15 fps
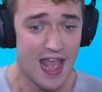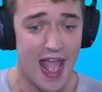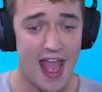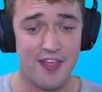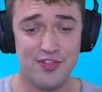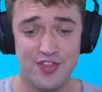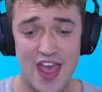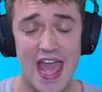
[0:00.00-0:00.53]

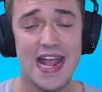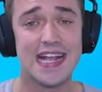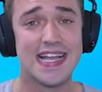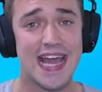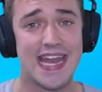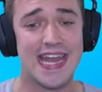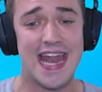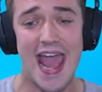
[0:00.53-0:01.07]
and then
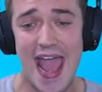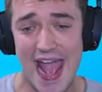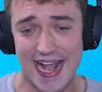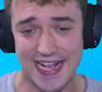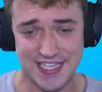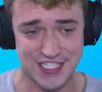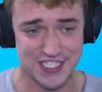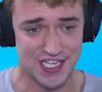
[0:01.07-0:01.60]
get an
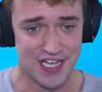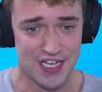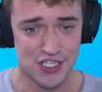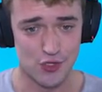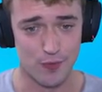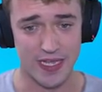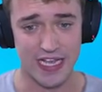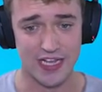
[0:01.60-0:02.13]
axe
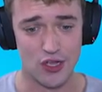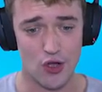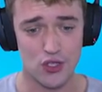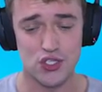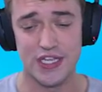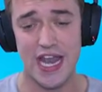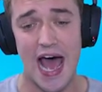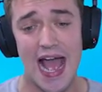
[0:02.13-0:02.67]
so we can go
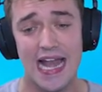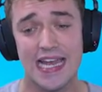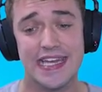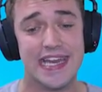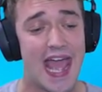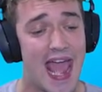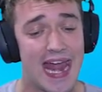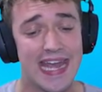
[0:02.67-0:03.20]
to an island
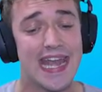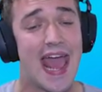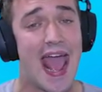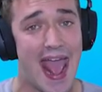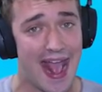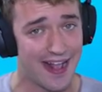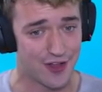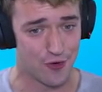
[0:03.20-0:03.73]
and an
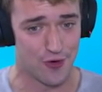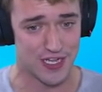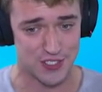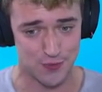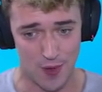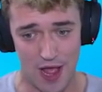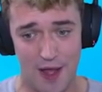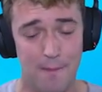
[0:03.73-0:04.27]
anchor as
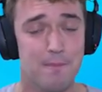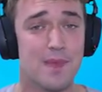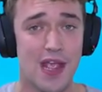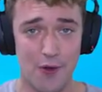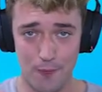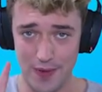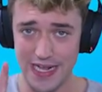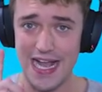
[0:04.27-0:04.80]
well.
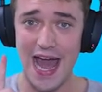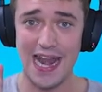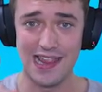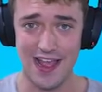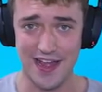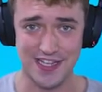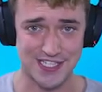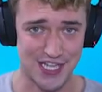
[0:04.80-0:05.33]
We got a
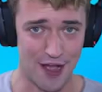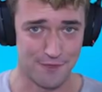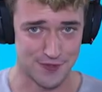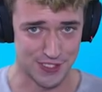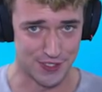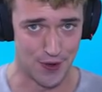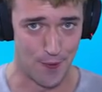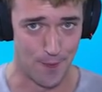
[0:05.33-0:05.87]
lot of stuff
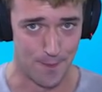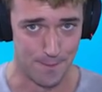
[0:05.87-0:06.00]
to do.